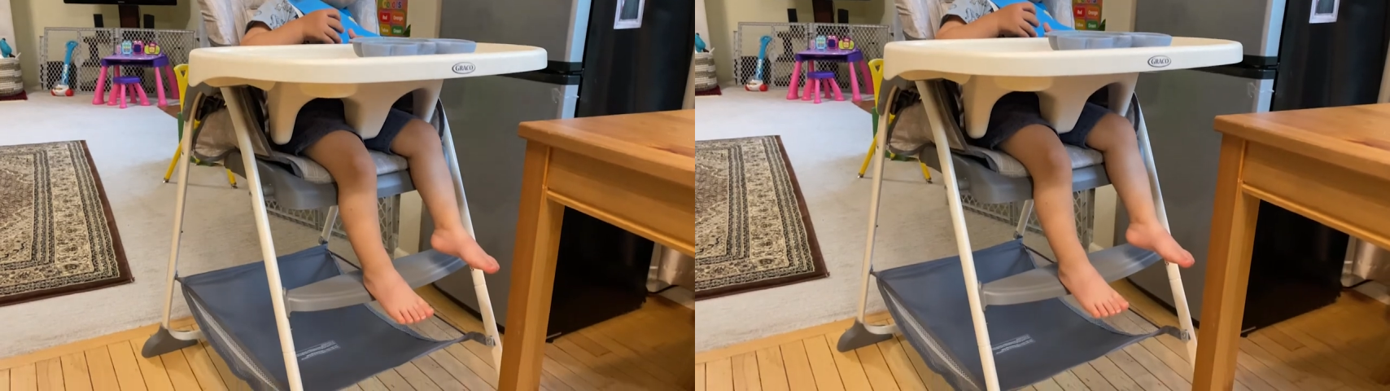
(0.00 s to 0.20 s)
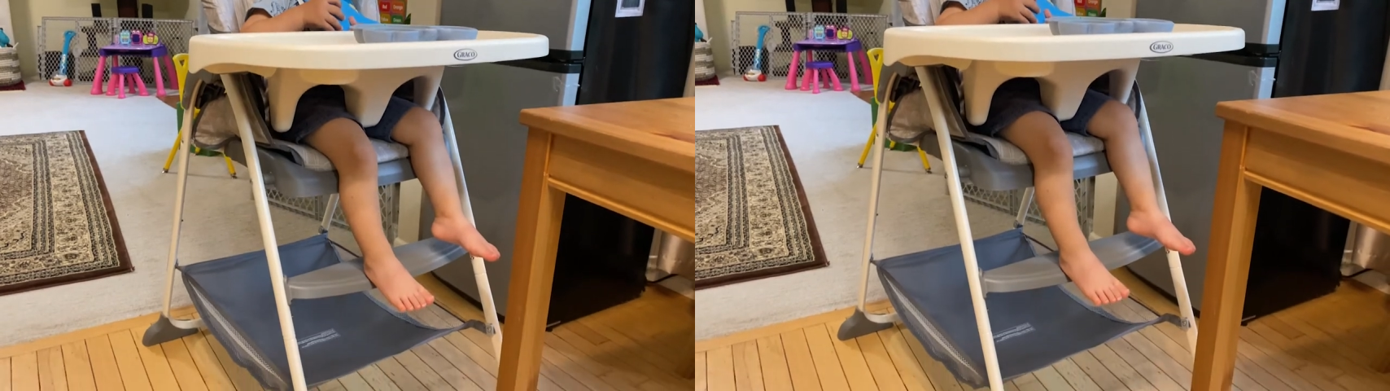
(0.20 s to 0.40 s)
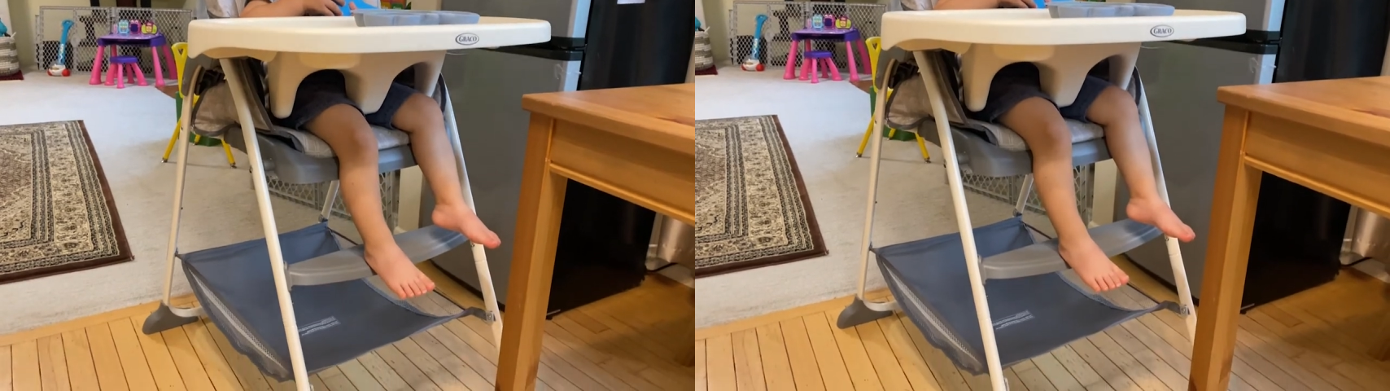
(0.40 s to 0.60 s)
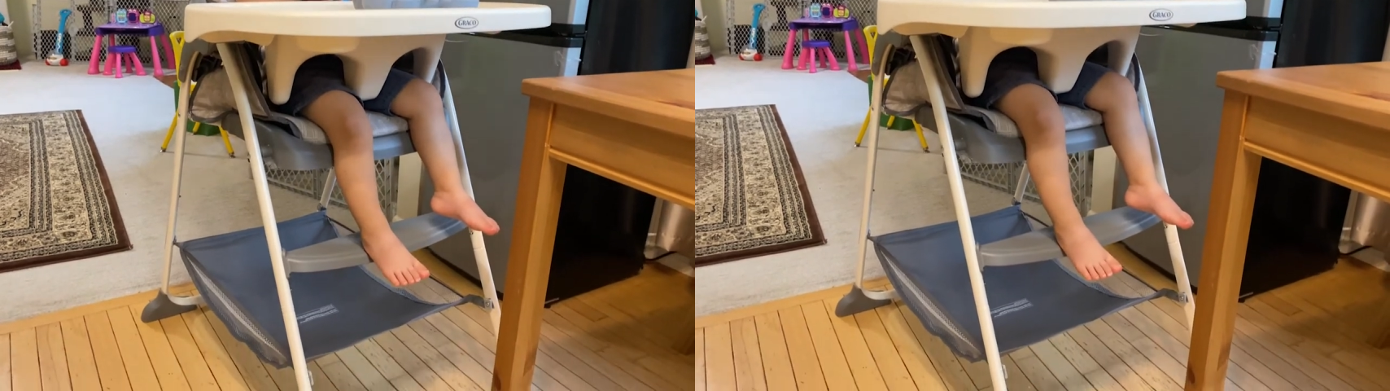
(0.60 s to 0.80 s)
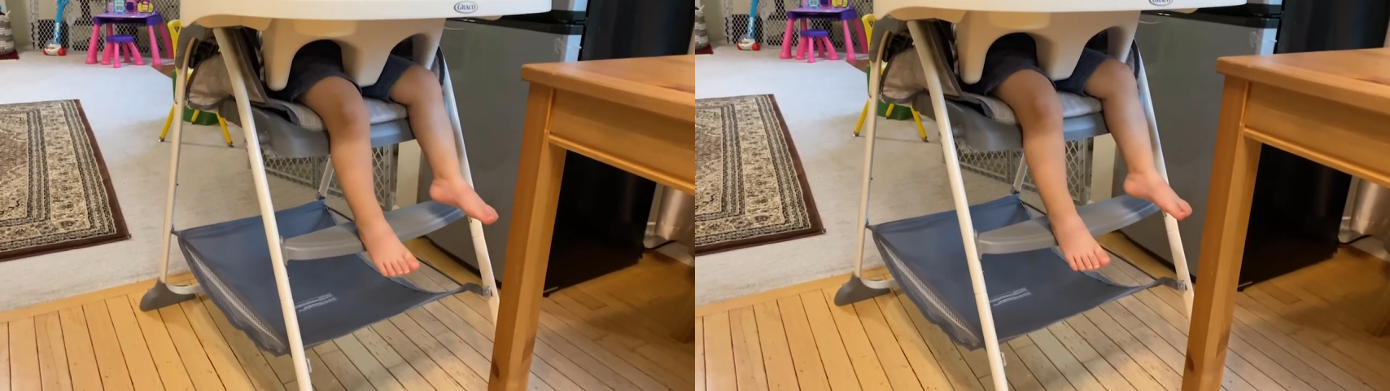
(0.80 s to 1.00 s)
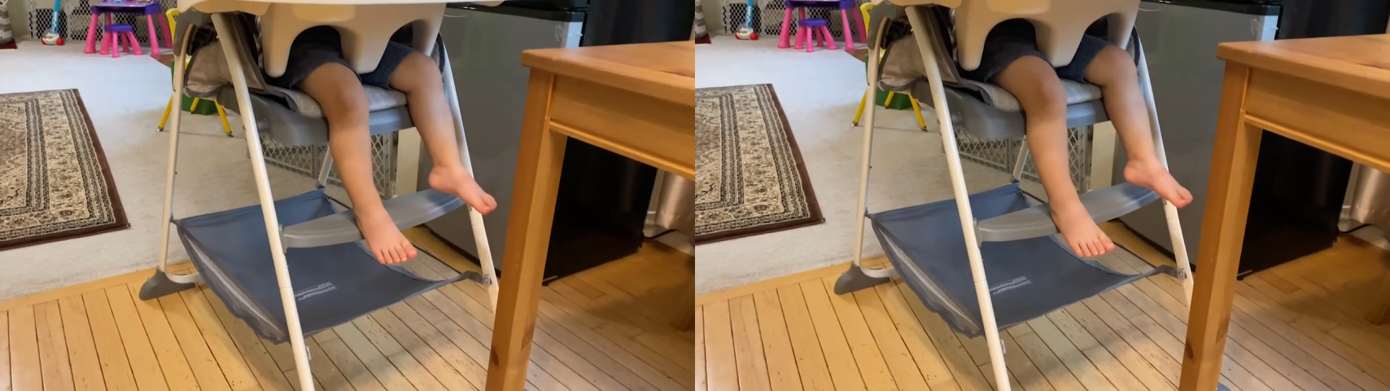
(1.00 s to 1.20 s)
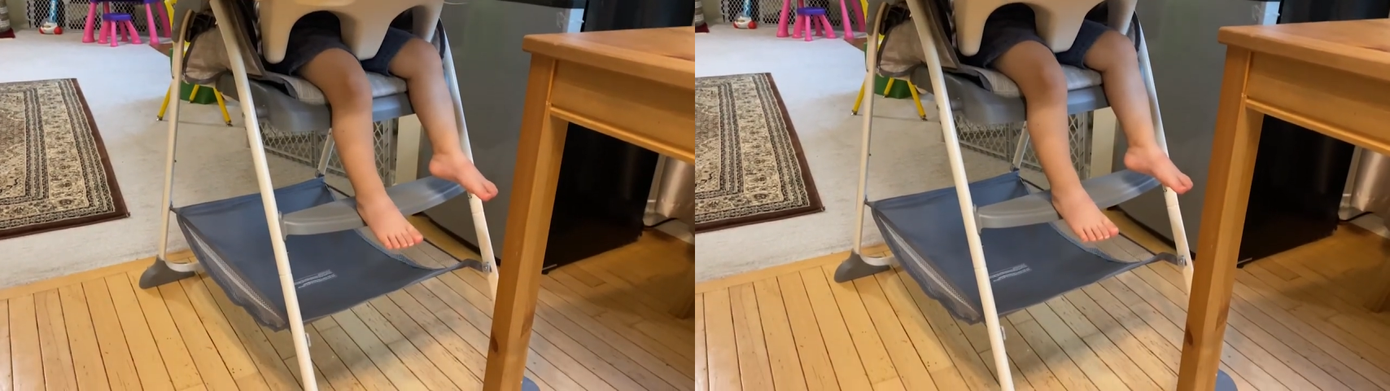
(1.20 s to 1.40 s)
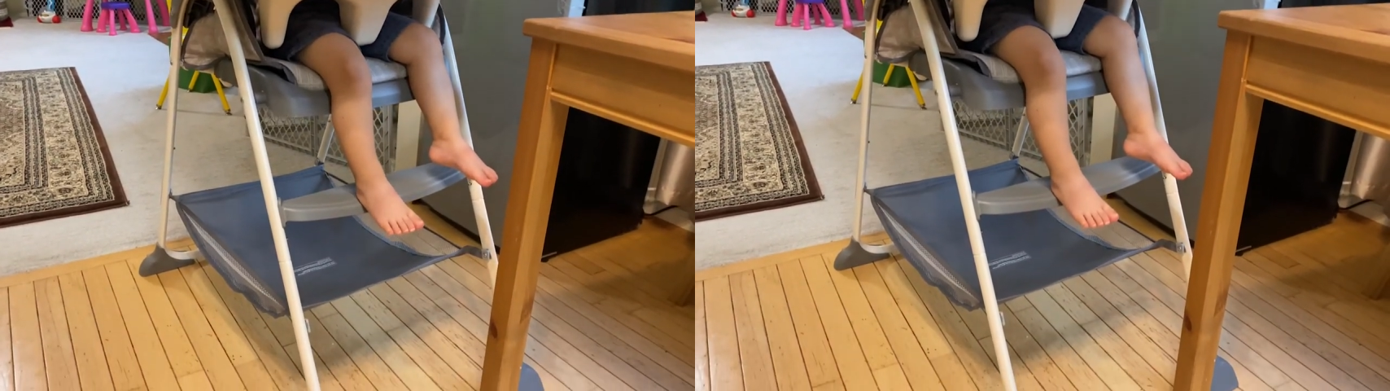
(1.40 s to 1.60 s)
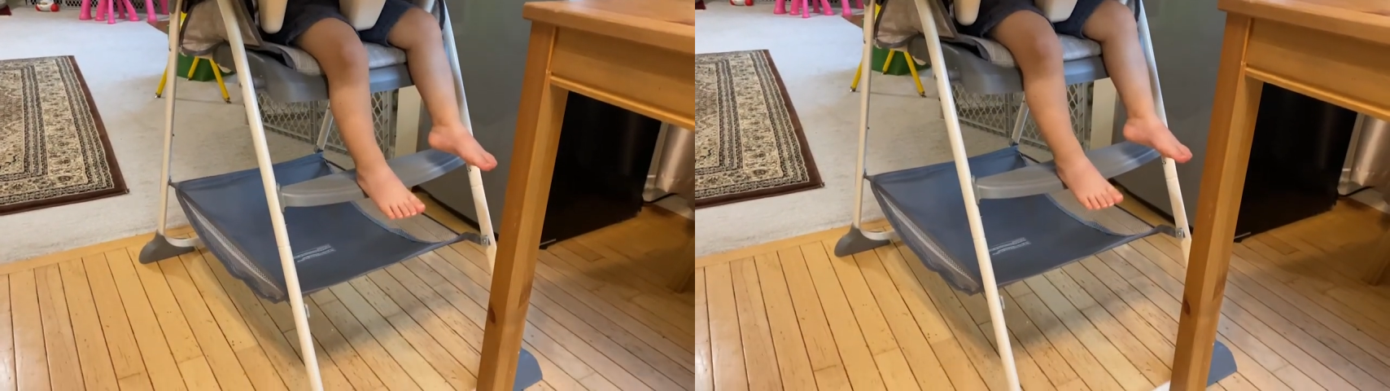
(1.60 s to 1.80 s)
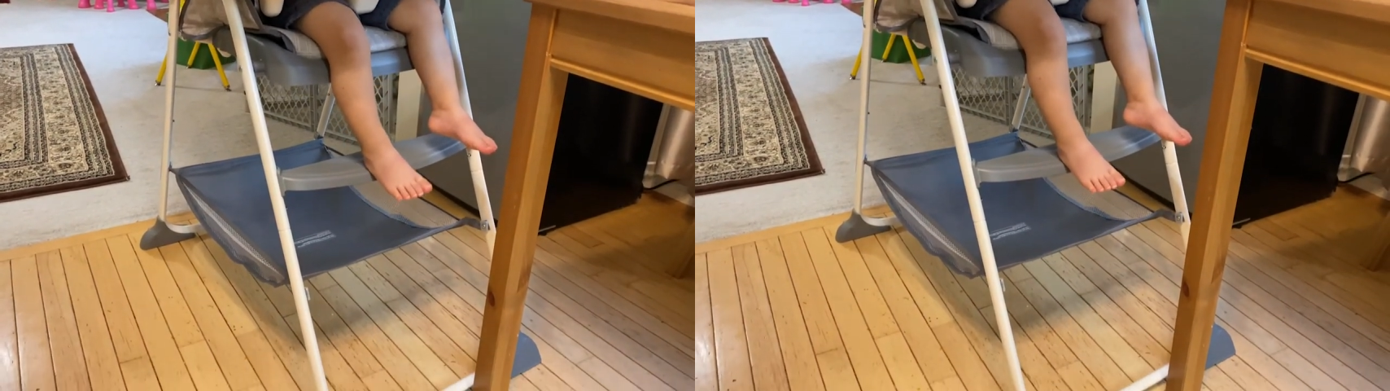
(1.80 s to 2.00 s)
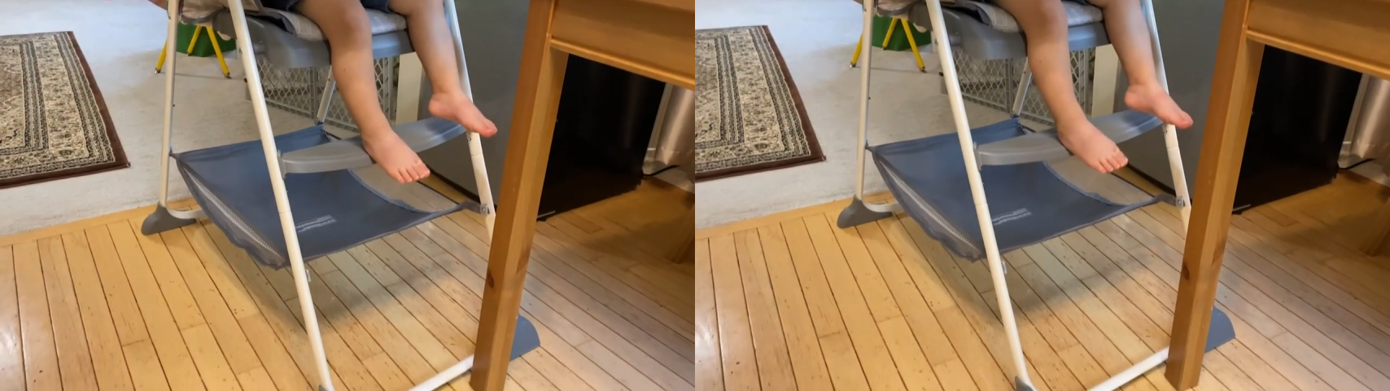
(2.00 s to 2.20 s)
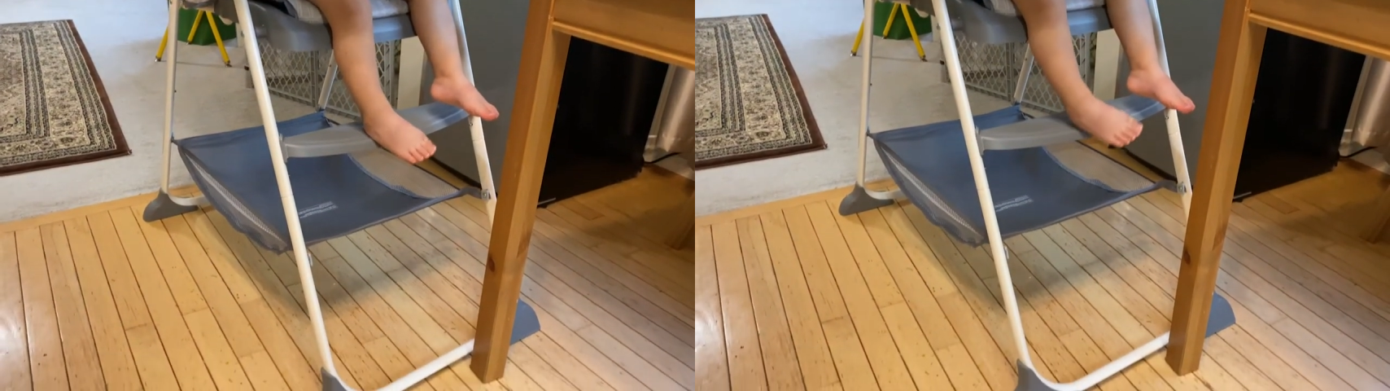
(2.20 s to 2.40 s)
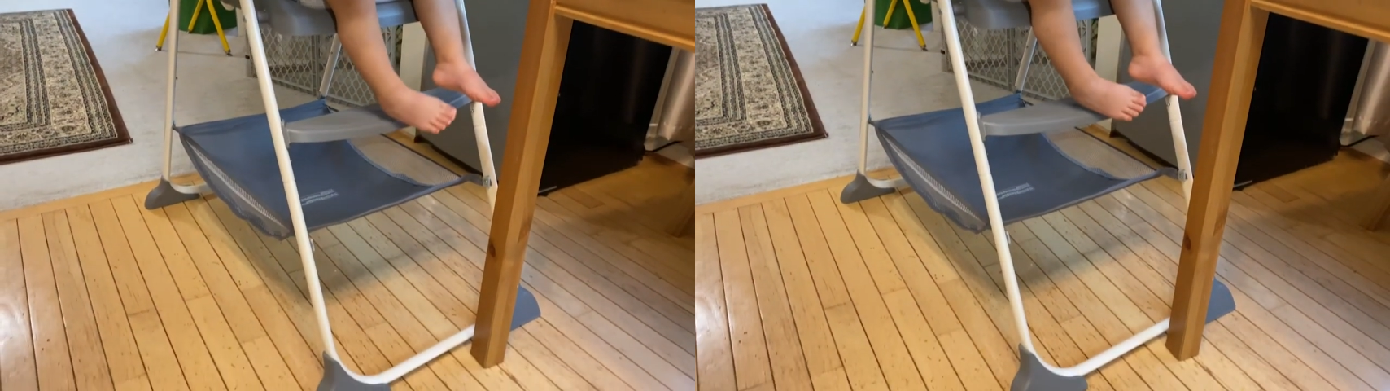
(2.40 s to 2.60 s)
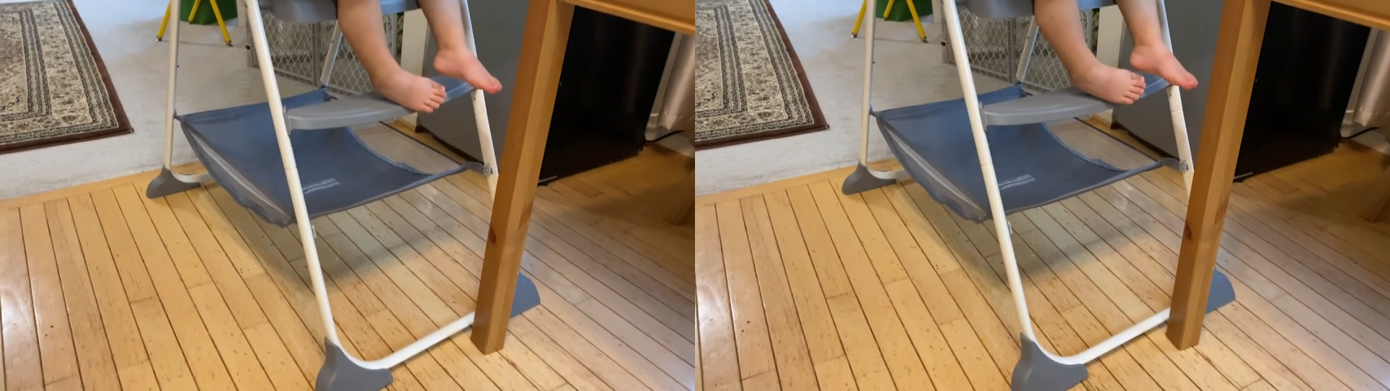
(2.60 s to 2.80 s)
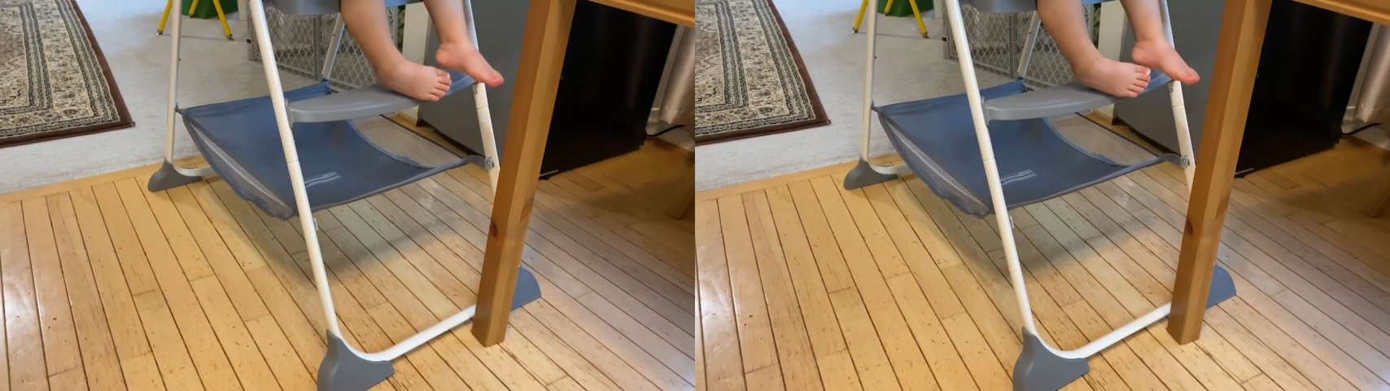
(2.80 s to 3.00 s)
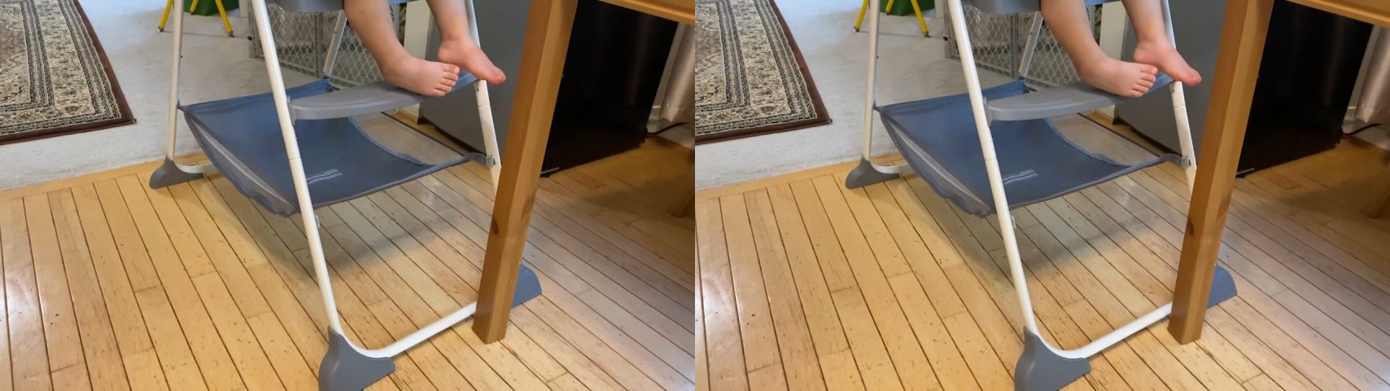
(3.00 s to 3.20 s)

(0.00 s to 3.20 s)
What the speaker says: (no speaker visible)